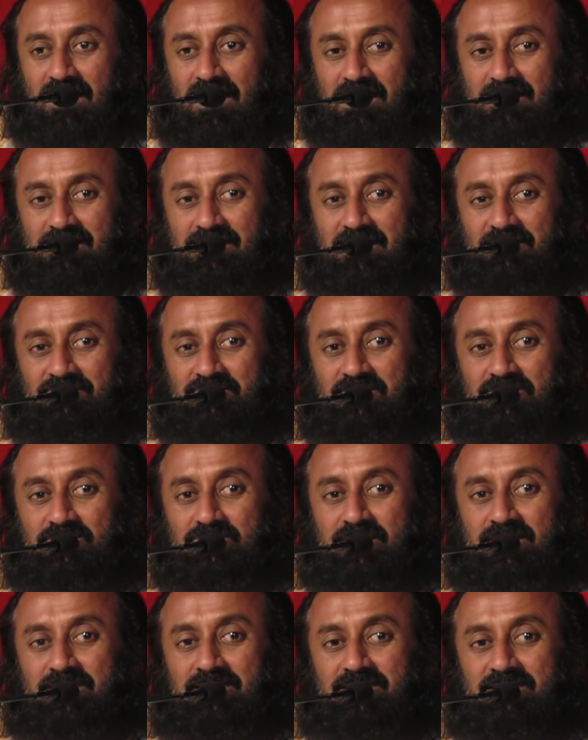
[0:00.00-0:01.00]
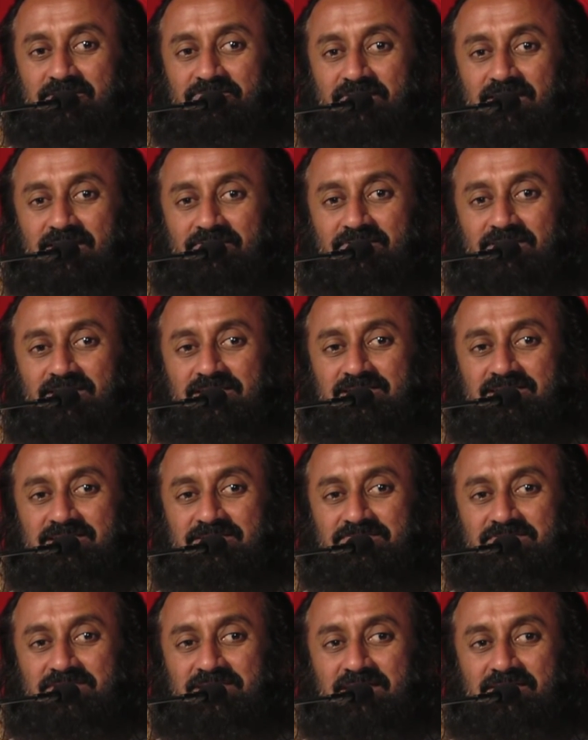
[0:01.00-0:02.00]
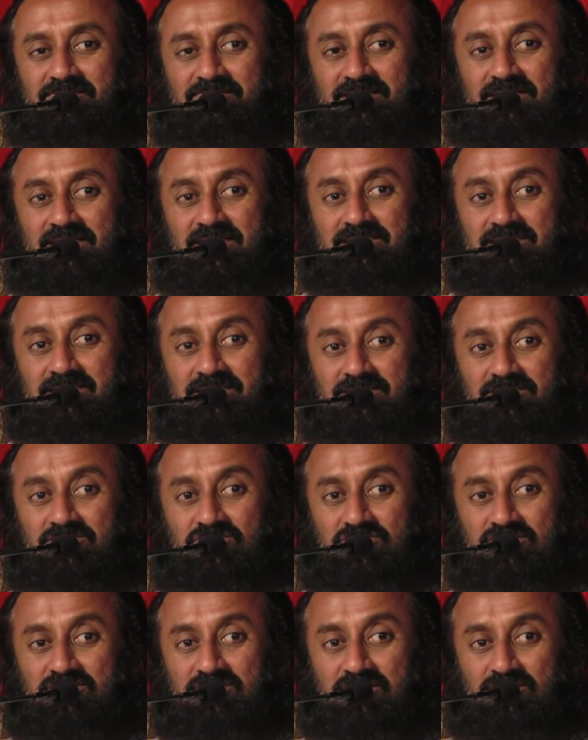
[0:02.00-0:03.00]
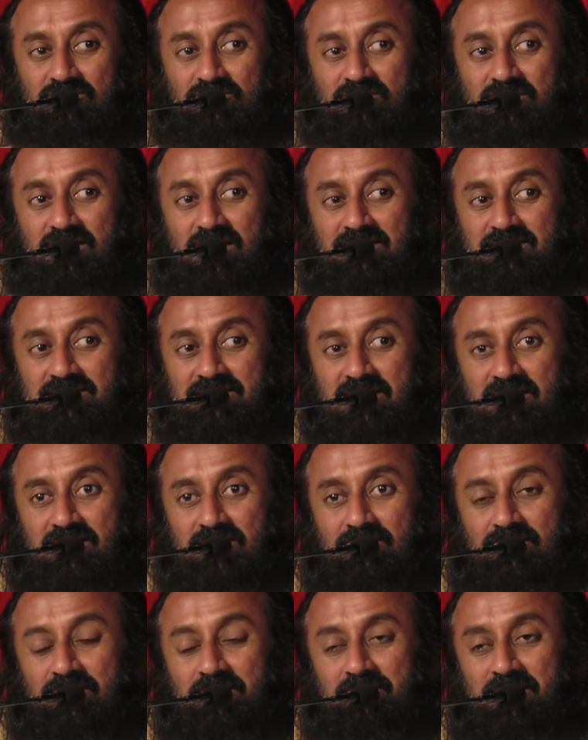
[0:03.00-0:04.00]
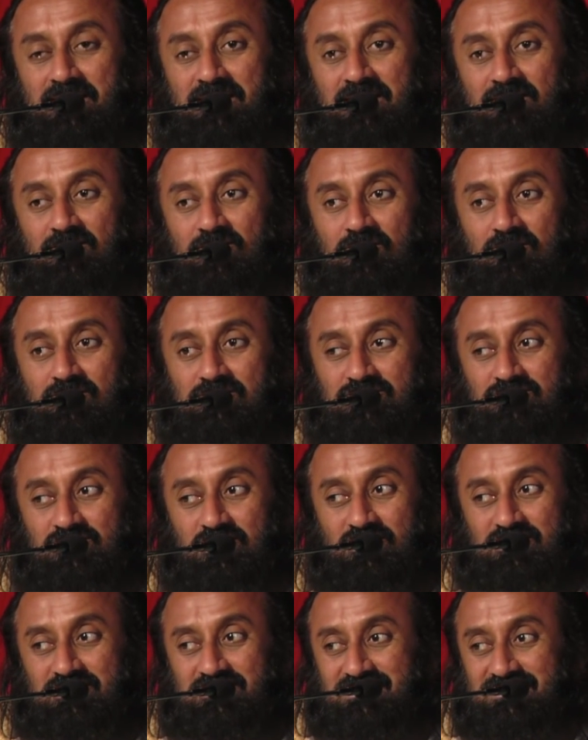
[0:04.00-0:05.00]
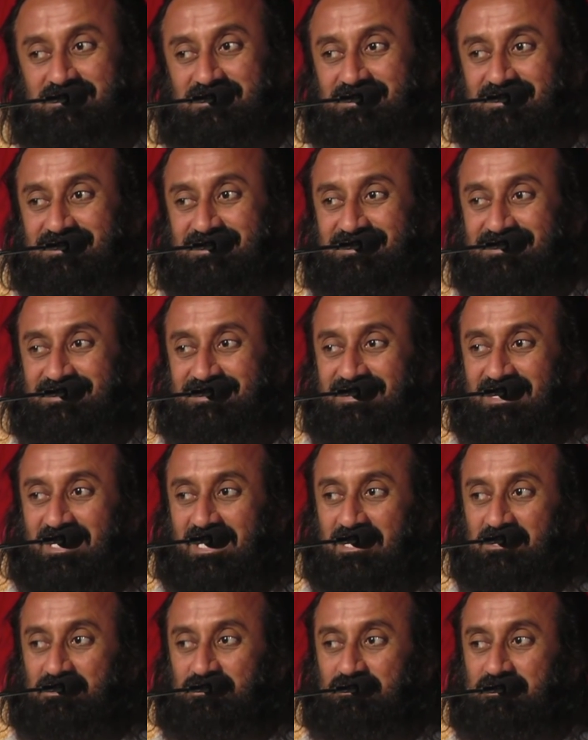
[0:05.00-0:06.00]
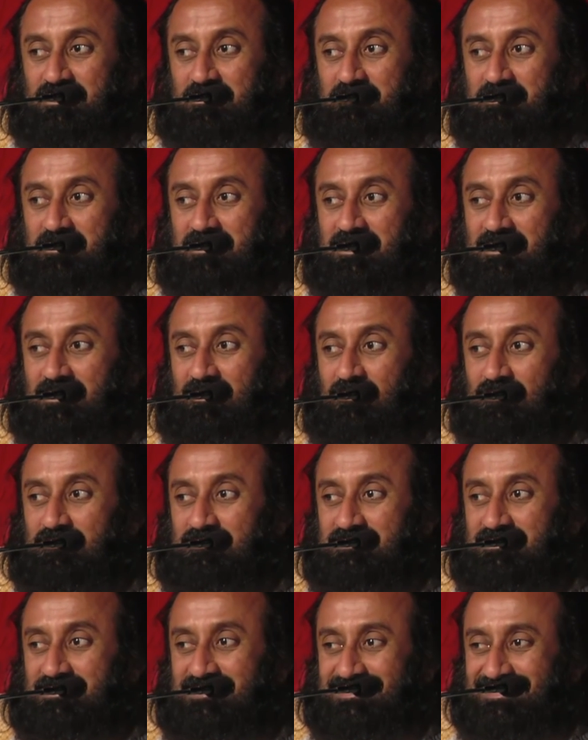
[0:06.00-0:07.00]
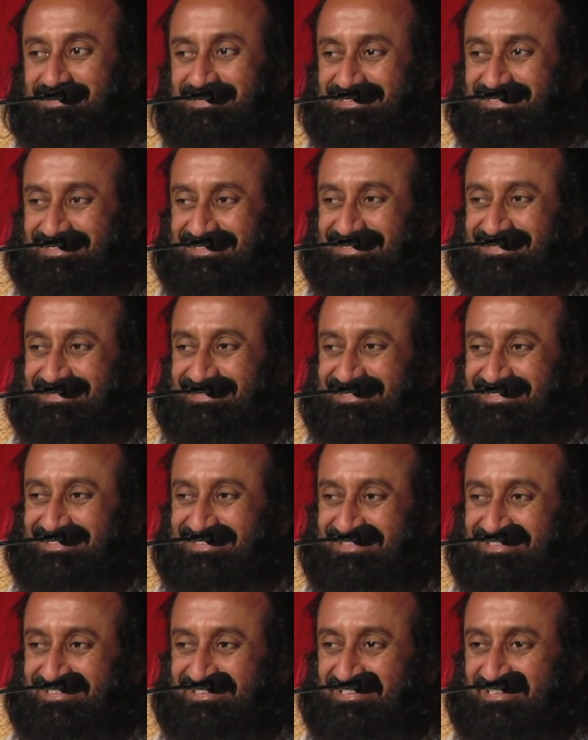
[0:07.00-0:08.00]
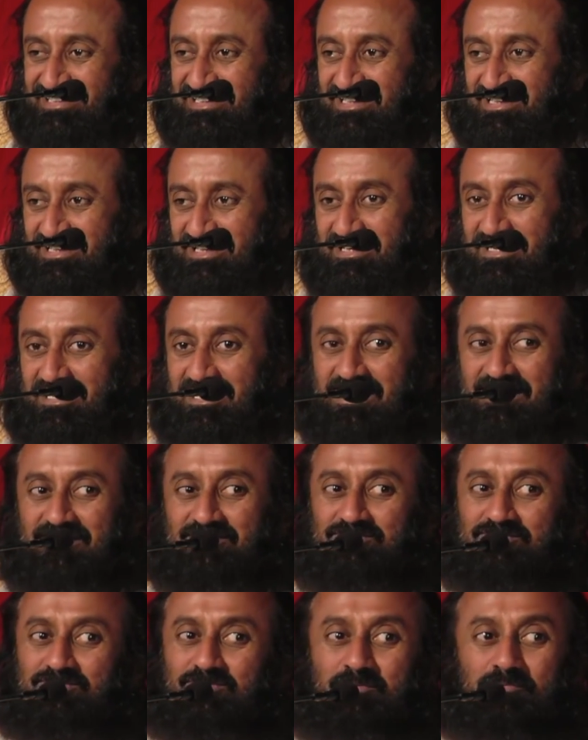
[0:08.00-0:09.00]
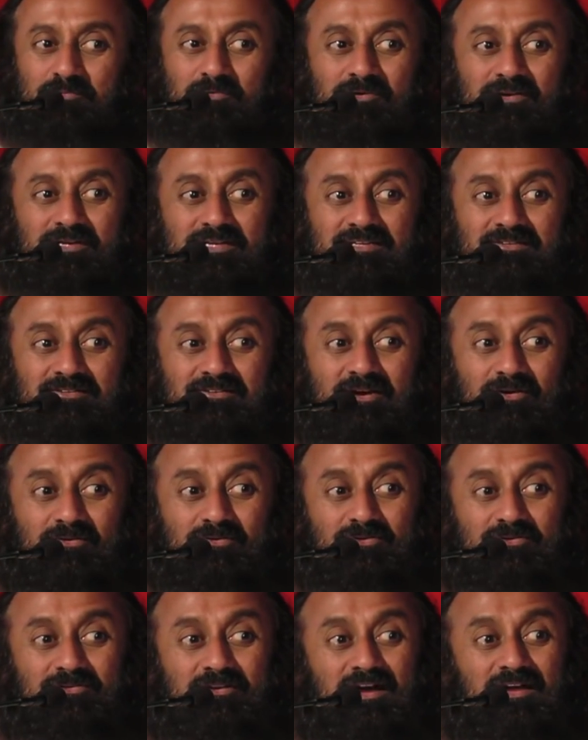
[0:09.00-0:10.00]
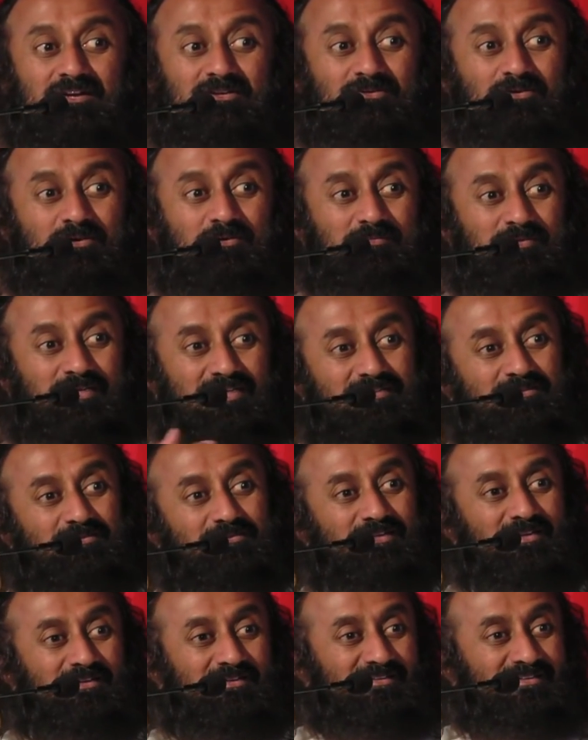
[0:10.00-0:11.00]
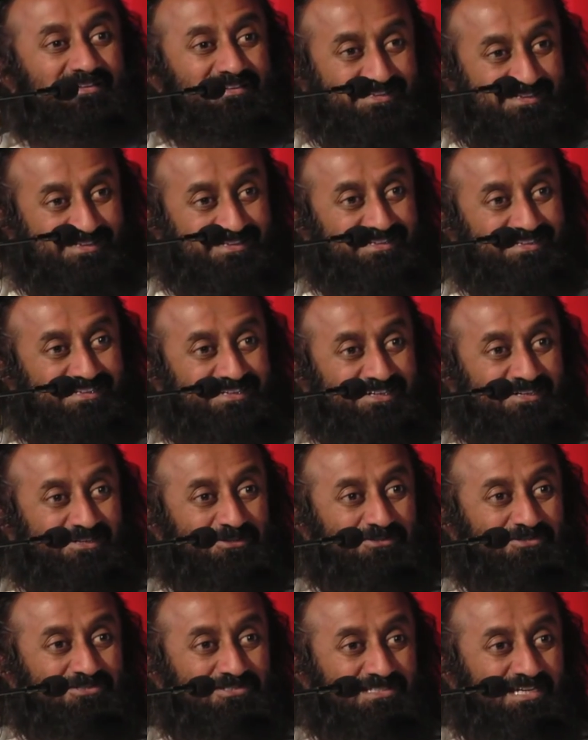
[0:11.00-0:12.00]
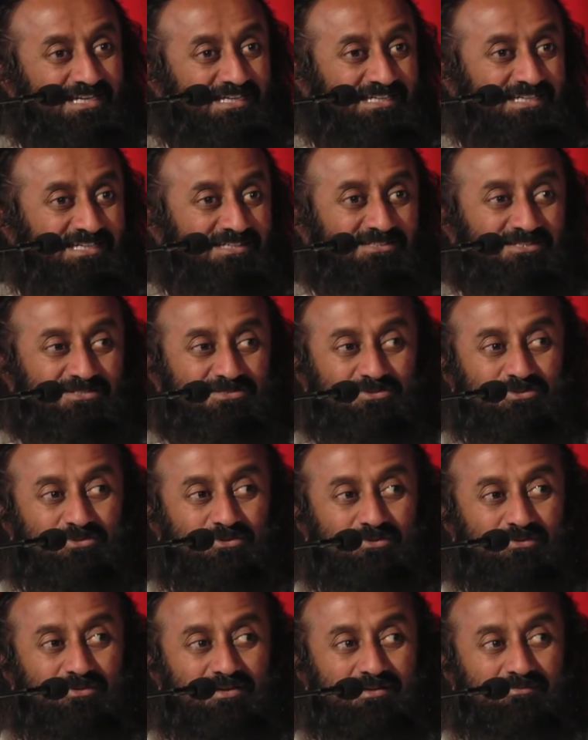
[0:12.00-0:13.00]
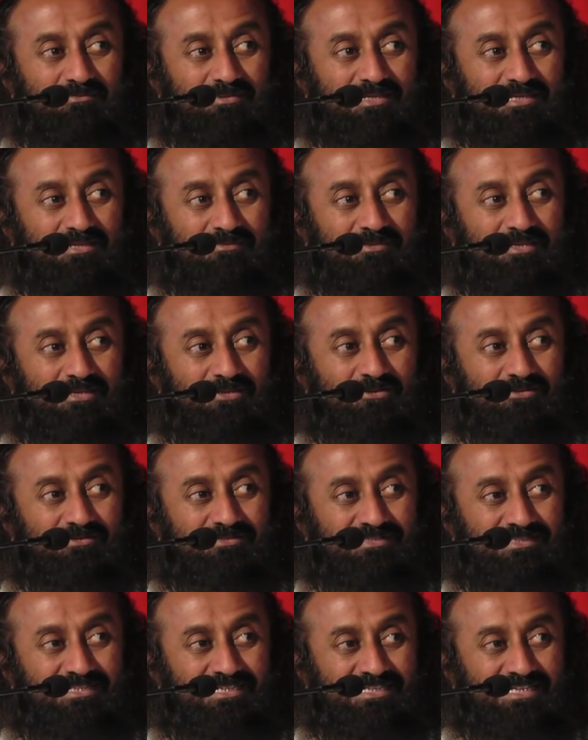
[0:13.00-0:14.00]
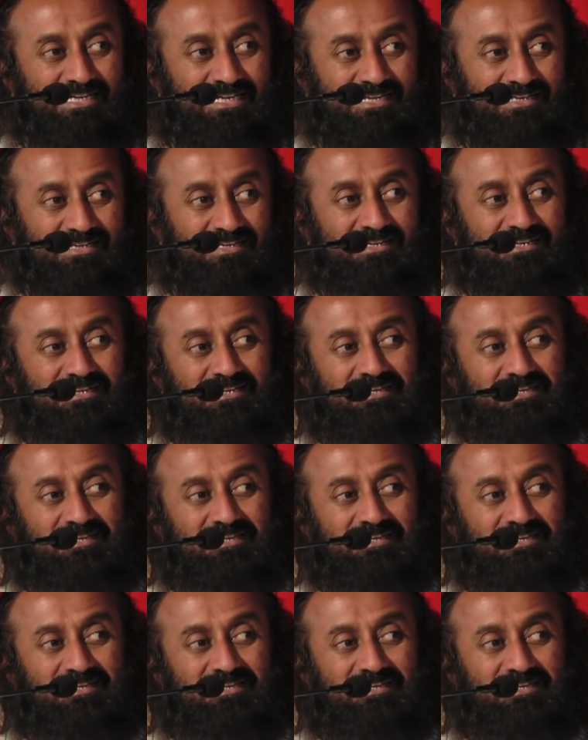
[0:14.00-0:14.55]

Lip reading: And after 25 years of serving as an engineer, you can't say, no, I made a wrong choice. I should have been a doctor. There's no point. Now you can't go back to study in the school and become a doctor again.